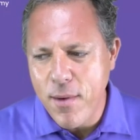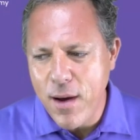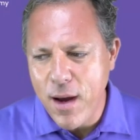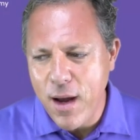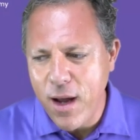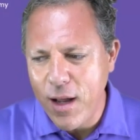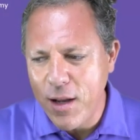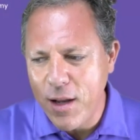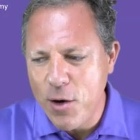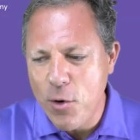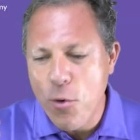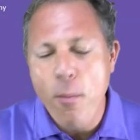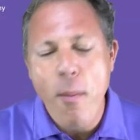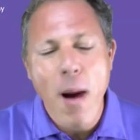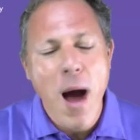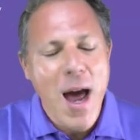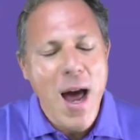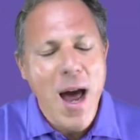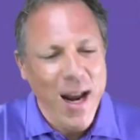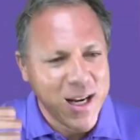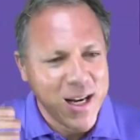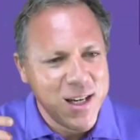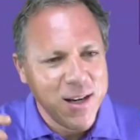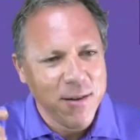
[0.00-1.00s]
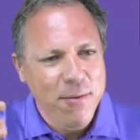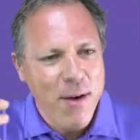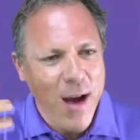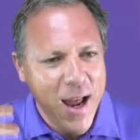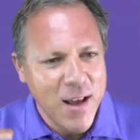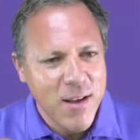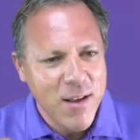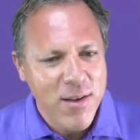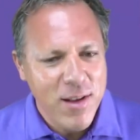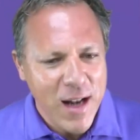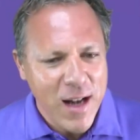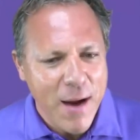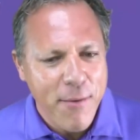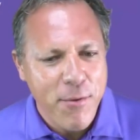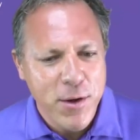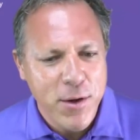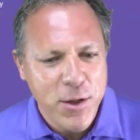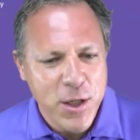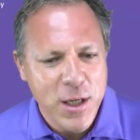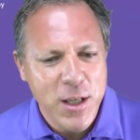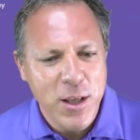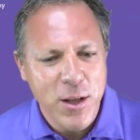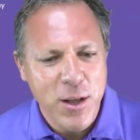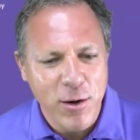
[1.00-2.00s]
a mnemonic device
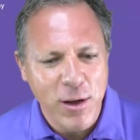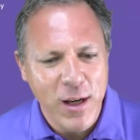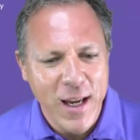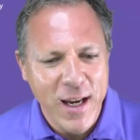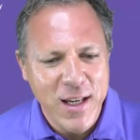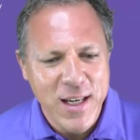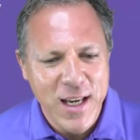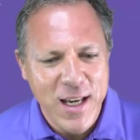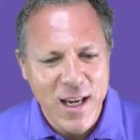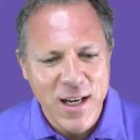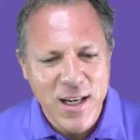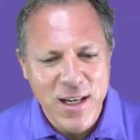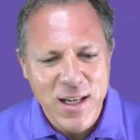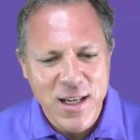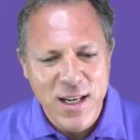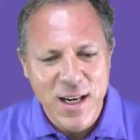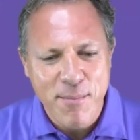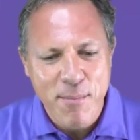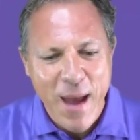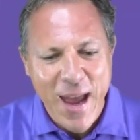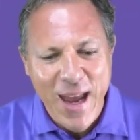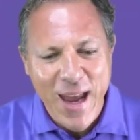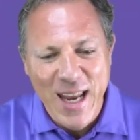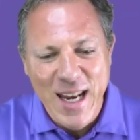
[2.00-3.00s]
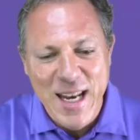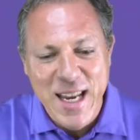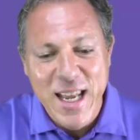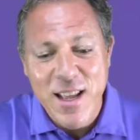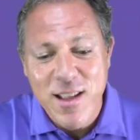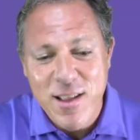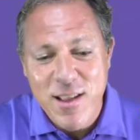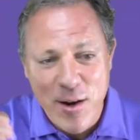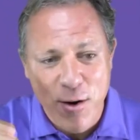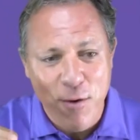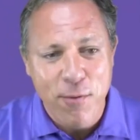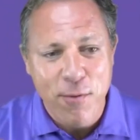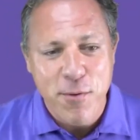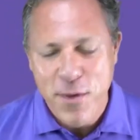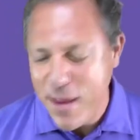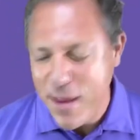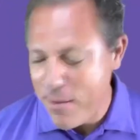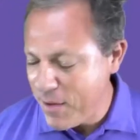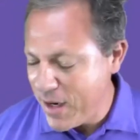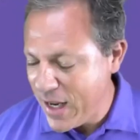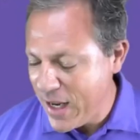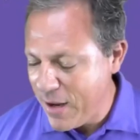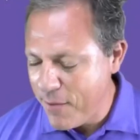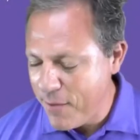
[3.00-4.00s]
leveraging their LinkedIn to make it easier for
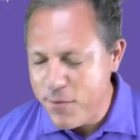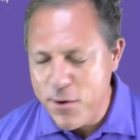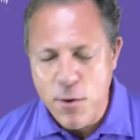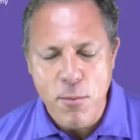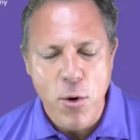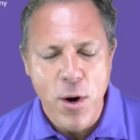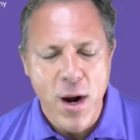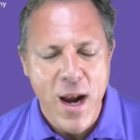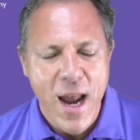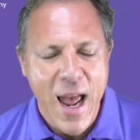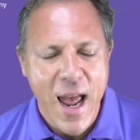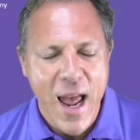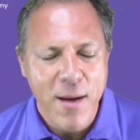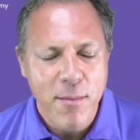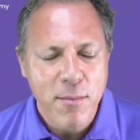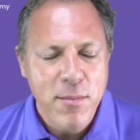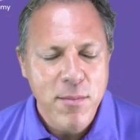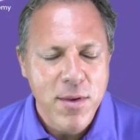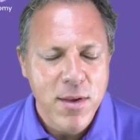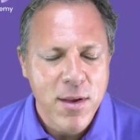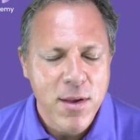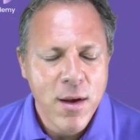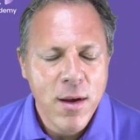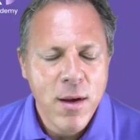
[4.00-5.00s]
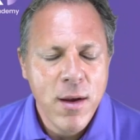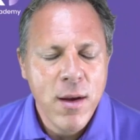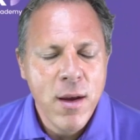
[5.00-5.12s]
them to give you more names.